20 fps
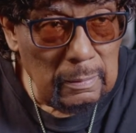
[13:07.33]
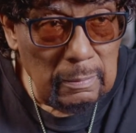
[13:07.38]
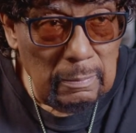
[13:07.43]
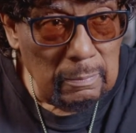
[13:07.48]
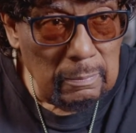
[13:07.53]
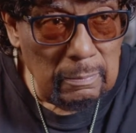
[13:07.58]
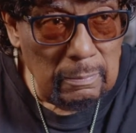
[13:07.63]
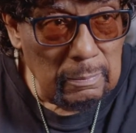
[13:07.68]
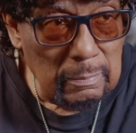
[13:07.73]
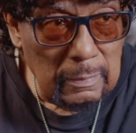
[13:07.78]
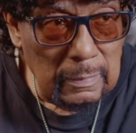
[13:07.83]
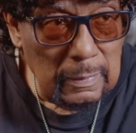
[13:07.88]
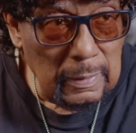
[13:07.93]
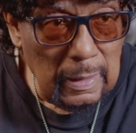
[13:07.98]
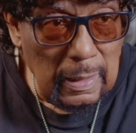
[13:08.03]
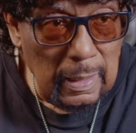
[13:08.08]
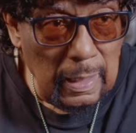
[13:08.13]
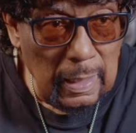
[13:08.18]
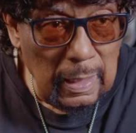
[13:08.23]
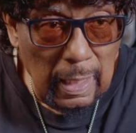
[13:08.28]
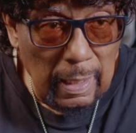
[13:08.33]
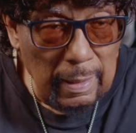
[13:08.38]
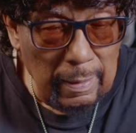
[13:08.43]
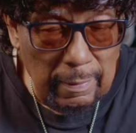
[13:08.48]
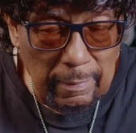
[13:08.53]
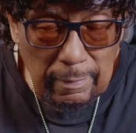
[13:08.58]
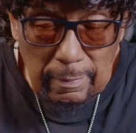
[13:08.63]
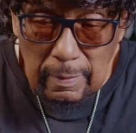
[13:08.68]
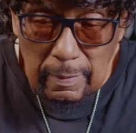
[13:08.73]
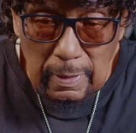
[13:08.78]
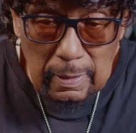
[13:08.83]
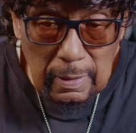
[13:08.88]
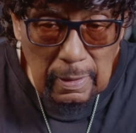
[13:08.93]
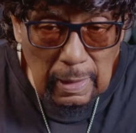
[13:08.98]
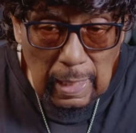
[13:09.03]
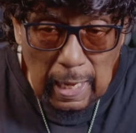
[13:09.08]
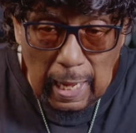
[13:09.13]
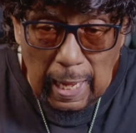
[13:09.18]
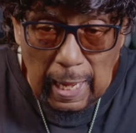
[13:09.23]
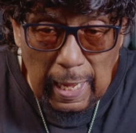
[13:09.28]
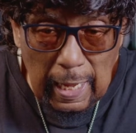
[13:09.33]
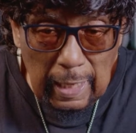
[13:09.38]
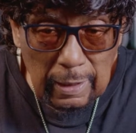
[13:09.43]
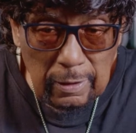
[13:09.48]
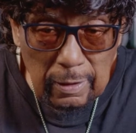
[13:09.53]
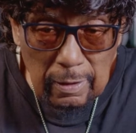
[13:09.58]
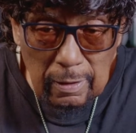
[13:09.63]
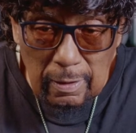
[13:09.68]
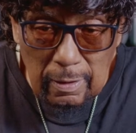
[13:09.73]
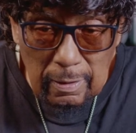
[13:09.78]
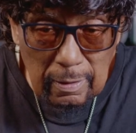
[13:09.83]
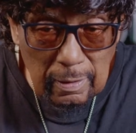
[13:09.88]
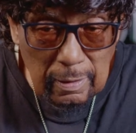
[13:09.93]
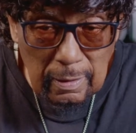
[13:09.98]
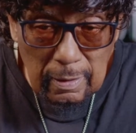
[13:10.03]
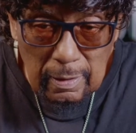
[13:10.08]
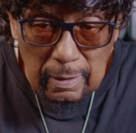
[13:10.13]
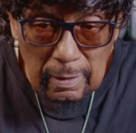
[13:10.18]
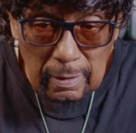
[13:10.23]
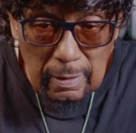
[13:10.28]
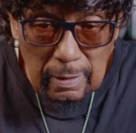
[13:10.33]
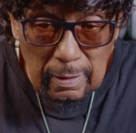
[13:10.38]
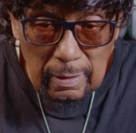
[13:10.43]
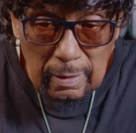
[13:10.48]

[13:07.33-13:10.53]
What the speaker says: Because you and the bass player are